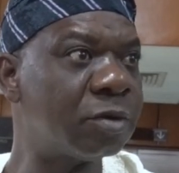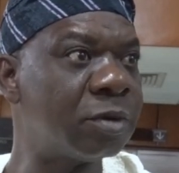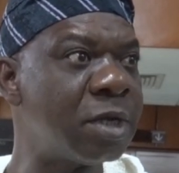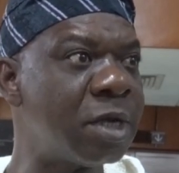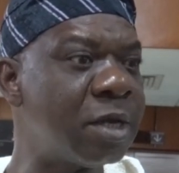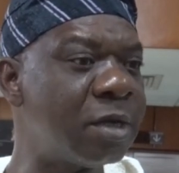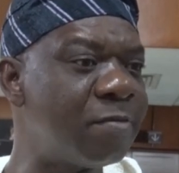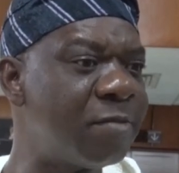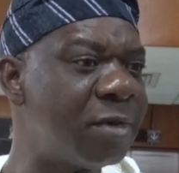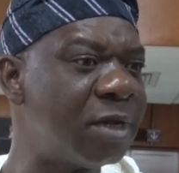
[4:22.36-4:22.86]

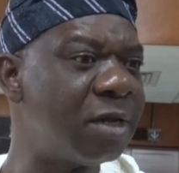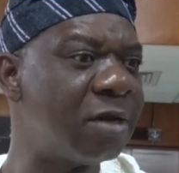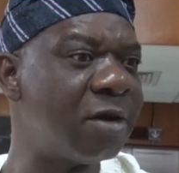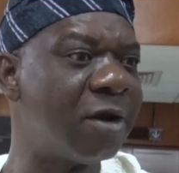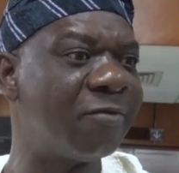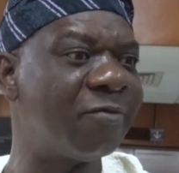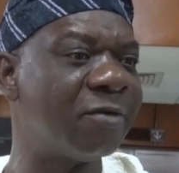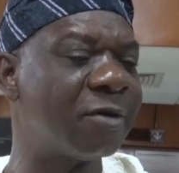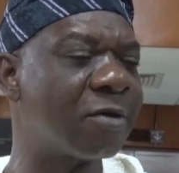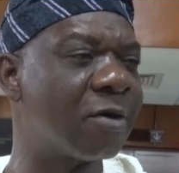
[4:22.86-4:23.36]
The meaning
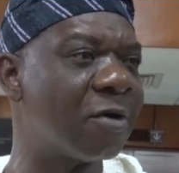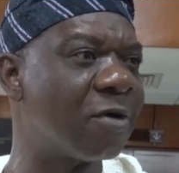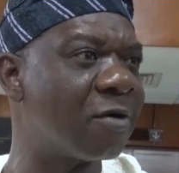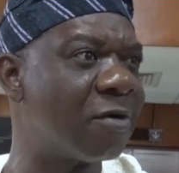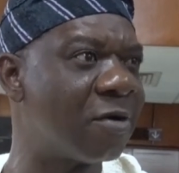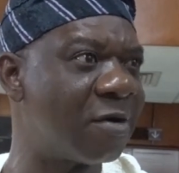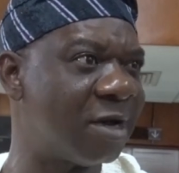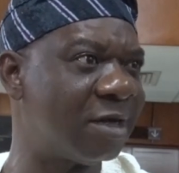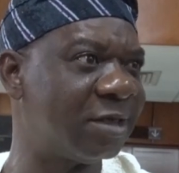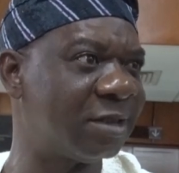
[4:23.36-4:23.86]
of the
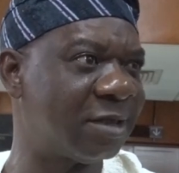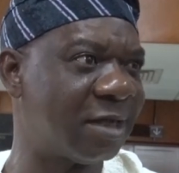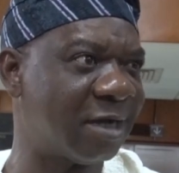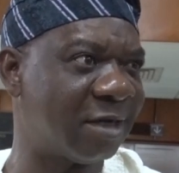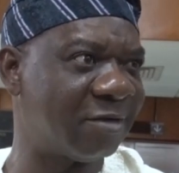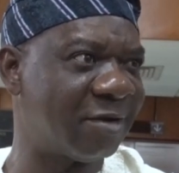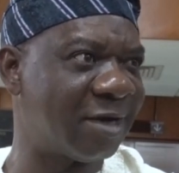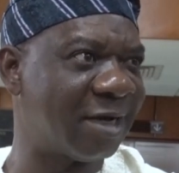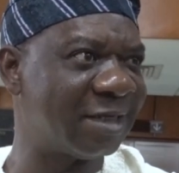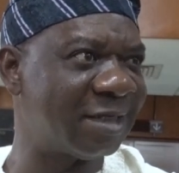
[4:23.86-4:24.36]
concurrence
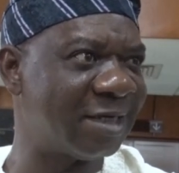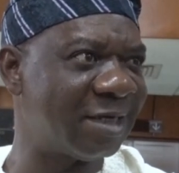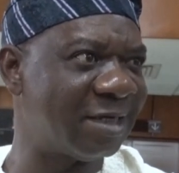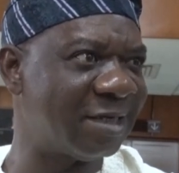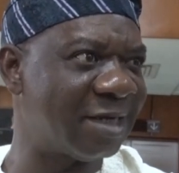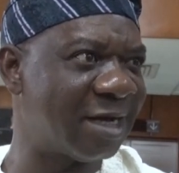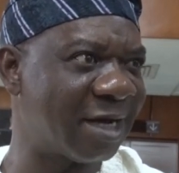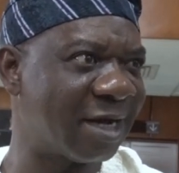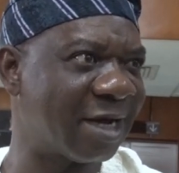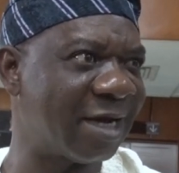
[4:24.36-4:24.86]
that you are
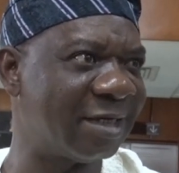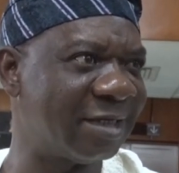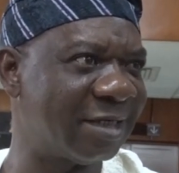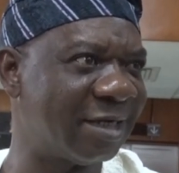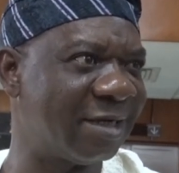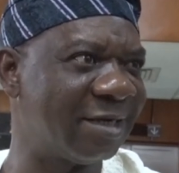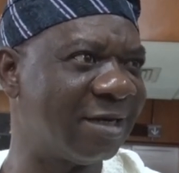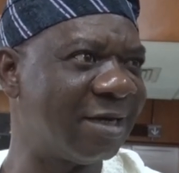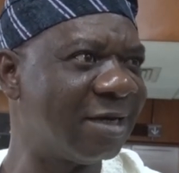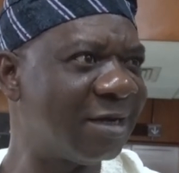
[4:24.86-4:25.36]
saying, like I
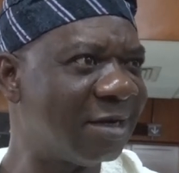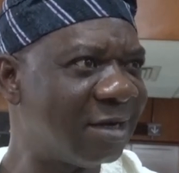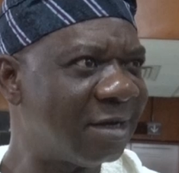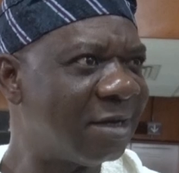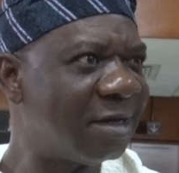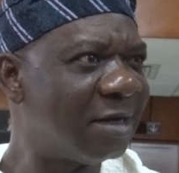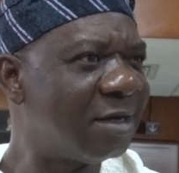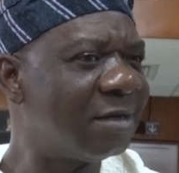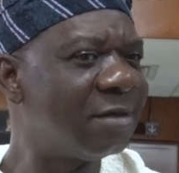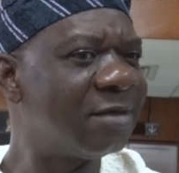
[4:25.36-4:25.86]
said,
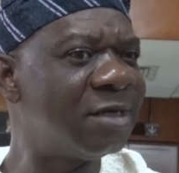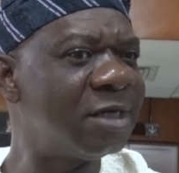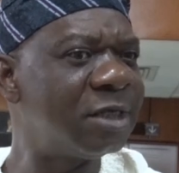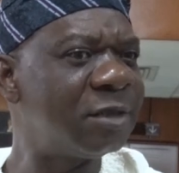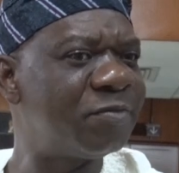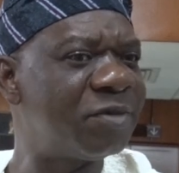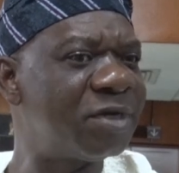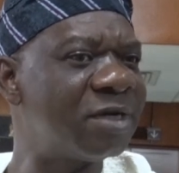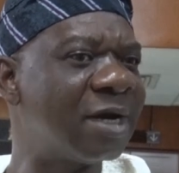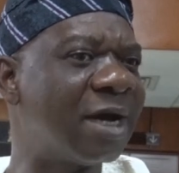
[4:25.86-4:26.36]

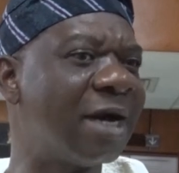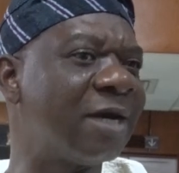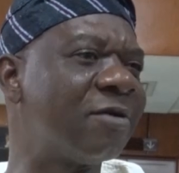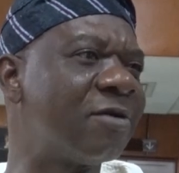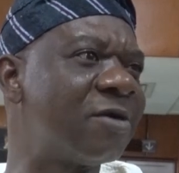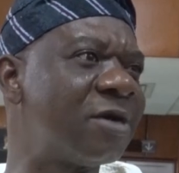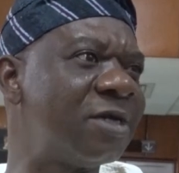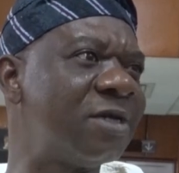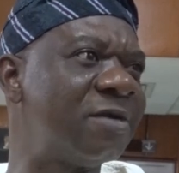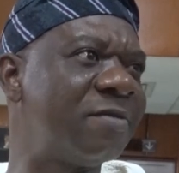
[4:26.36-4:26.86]
this bill had
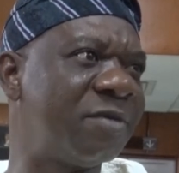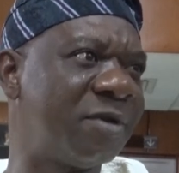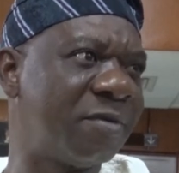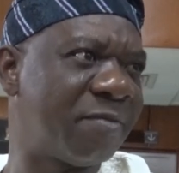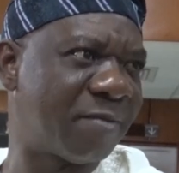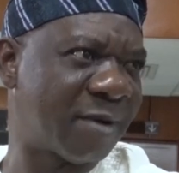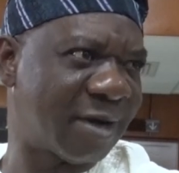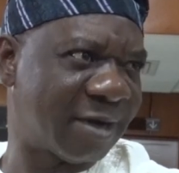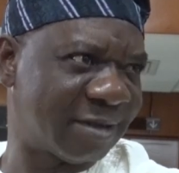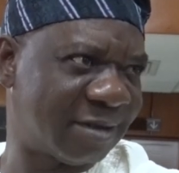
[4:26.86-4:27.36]
already been
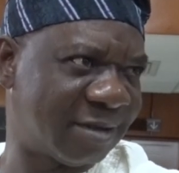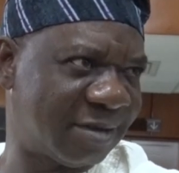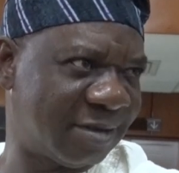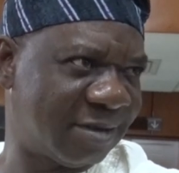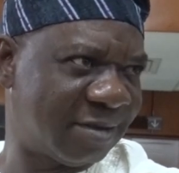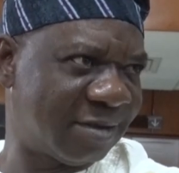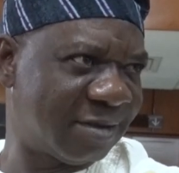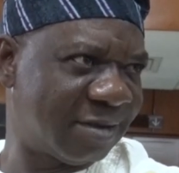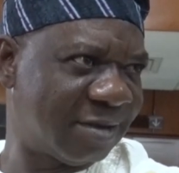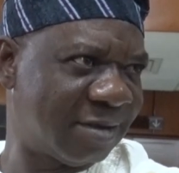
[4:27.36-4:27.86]

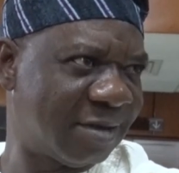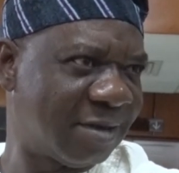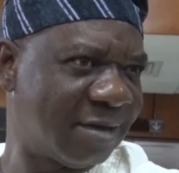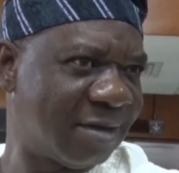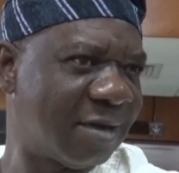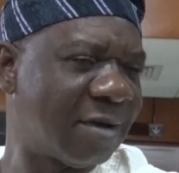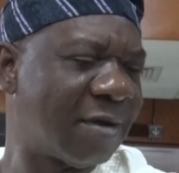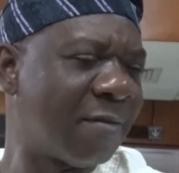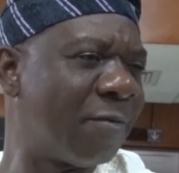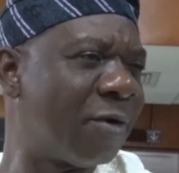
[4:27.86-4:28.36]
passed,
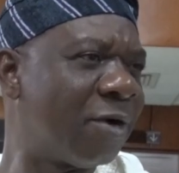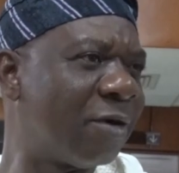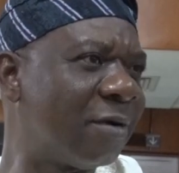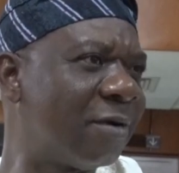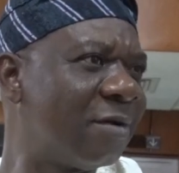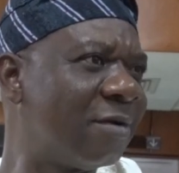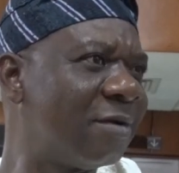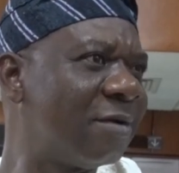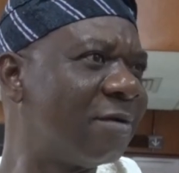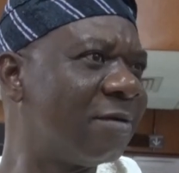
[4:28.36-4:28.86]

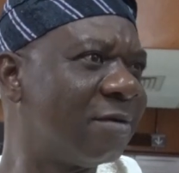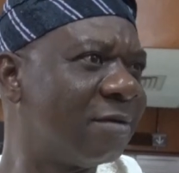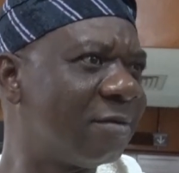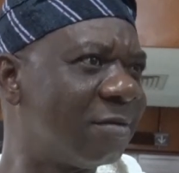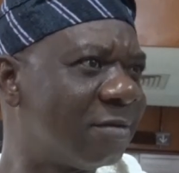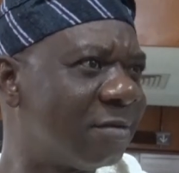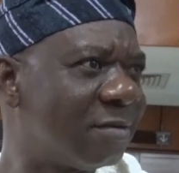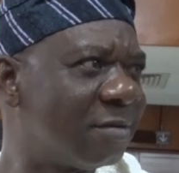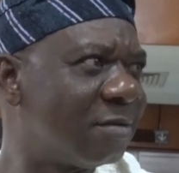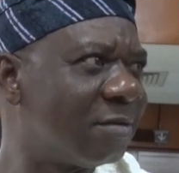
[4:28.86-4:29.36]
but
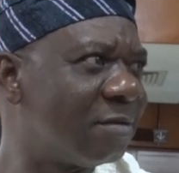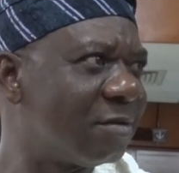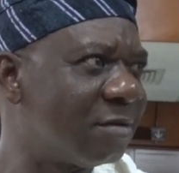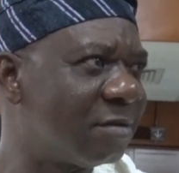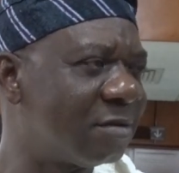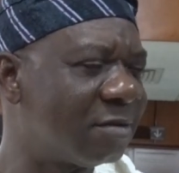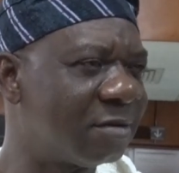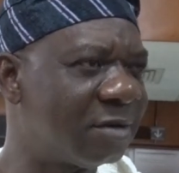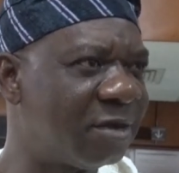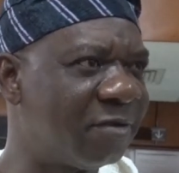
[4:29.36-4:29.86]

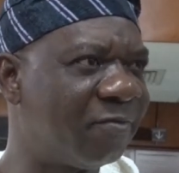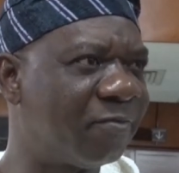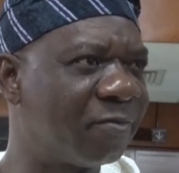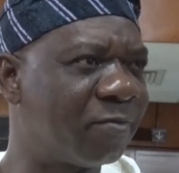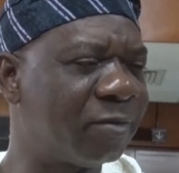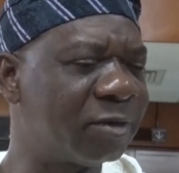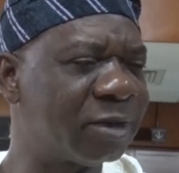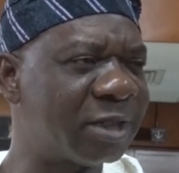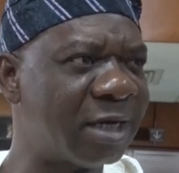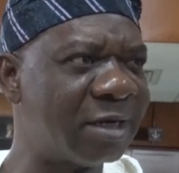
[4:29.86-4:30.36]
the
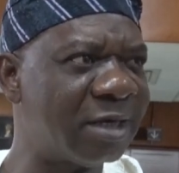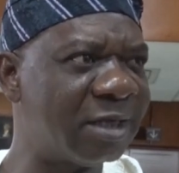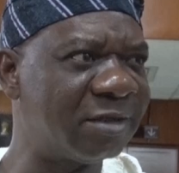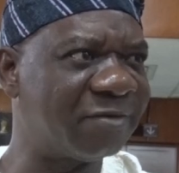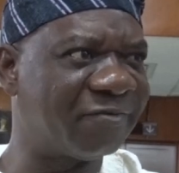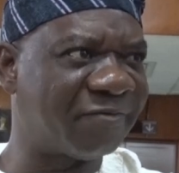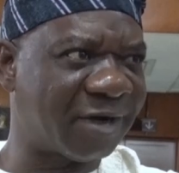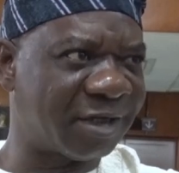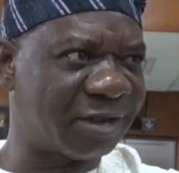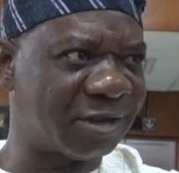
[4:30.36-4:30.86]

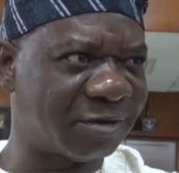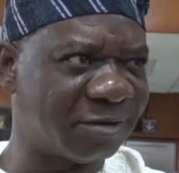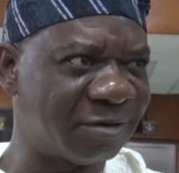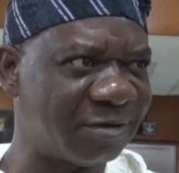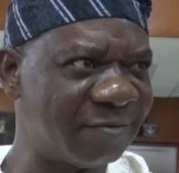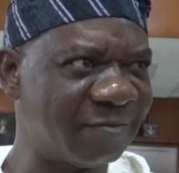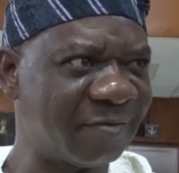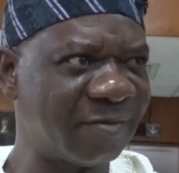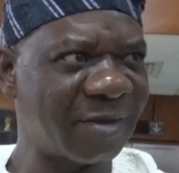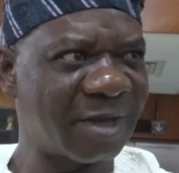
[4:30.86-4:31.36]
Senate's
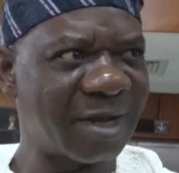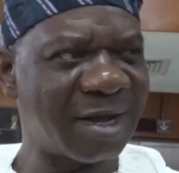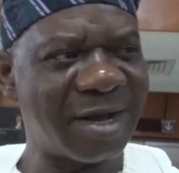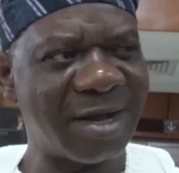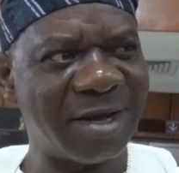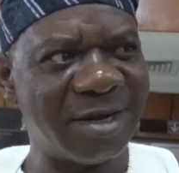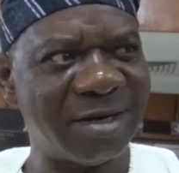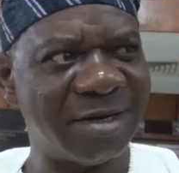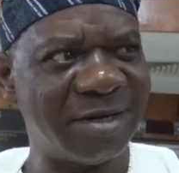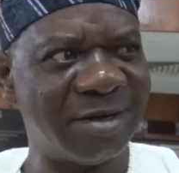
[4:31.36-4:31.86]
version
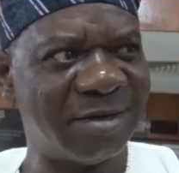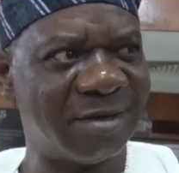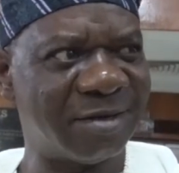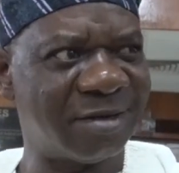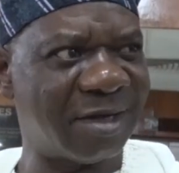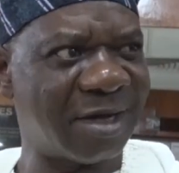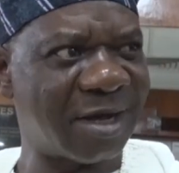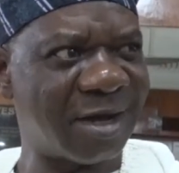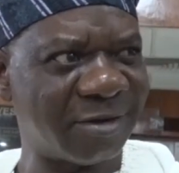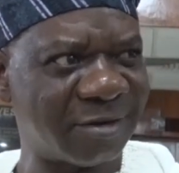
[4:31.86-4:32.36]
and
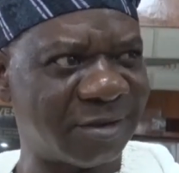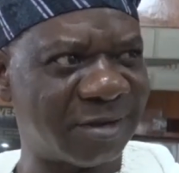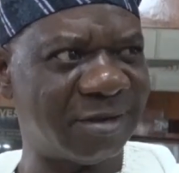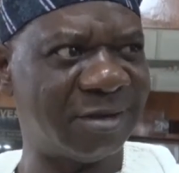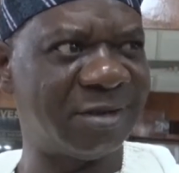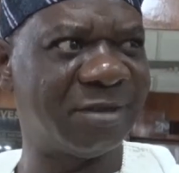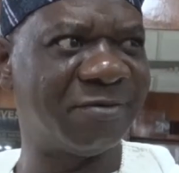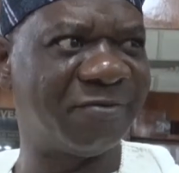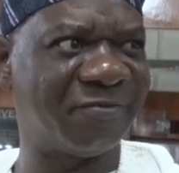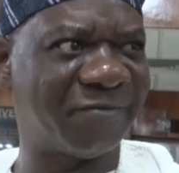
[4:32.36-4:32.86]
the
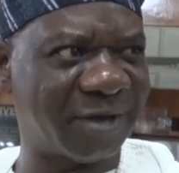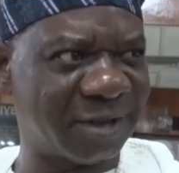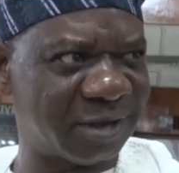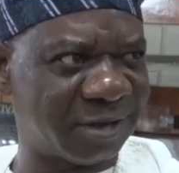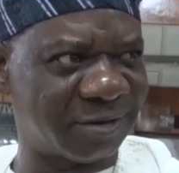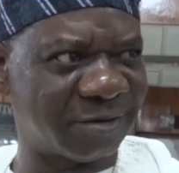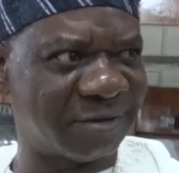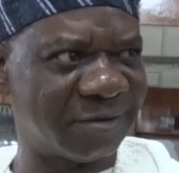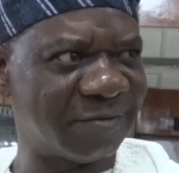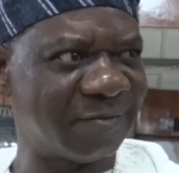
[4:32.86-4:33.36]
House's
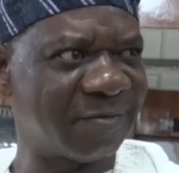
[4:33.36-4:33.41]
version,